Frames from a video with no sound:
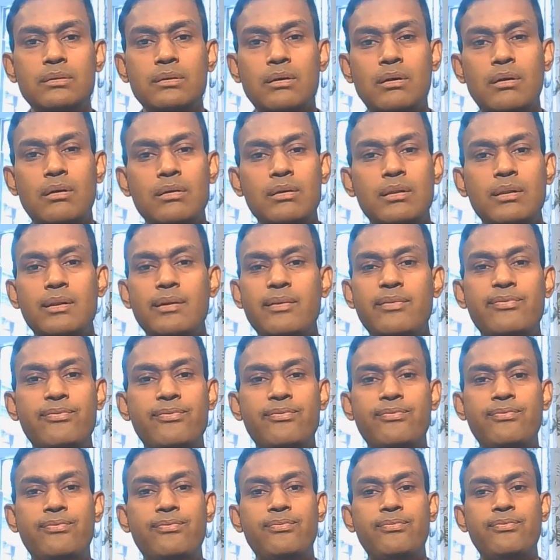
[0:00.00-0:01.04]
or the
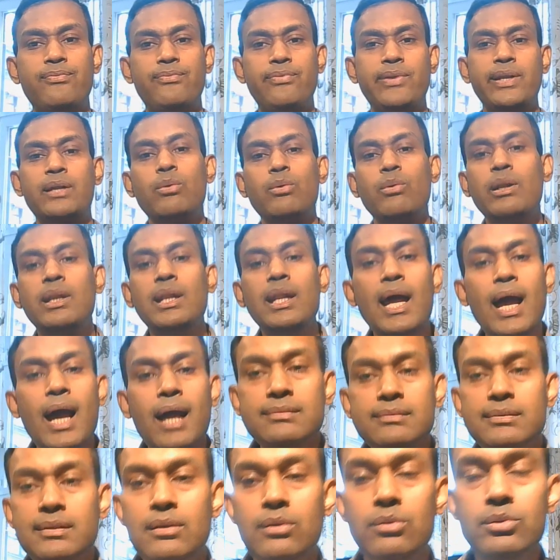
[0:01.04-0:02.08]
frequently
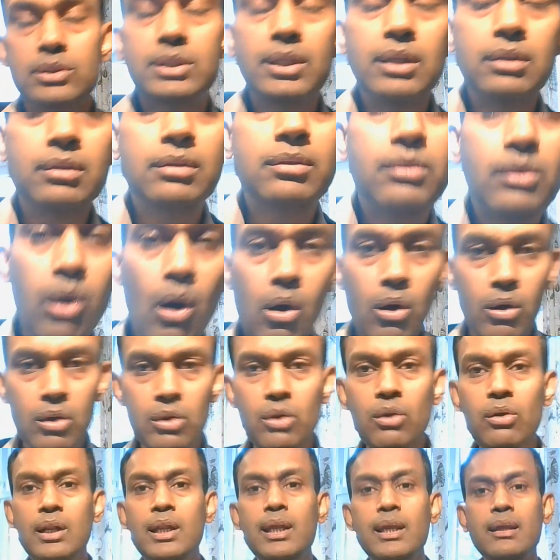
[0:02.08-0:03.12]
asked question
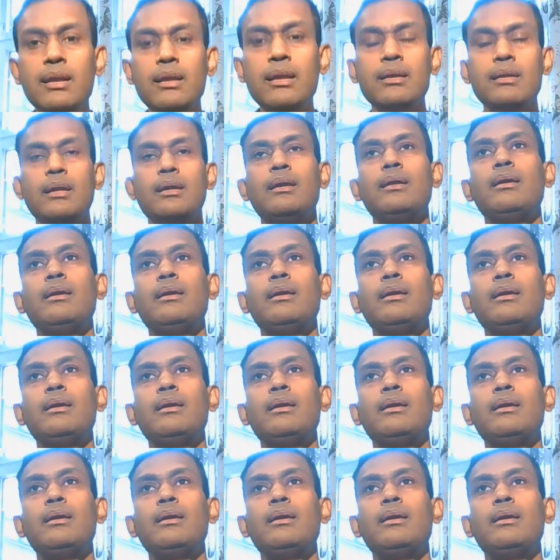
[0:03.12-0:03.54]
thoroughly,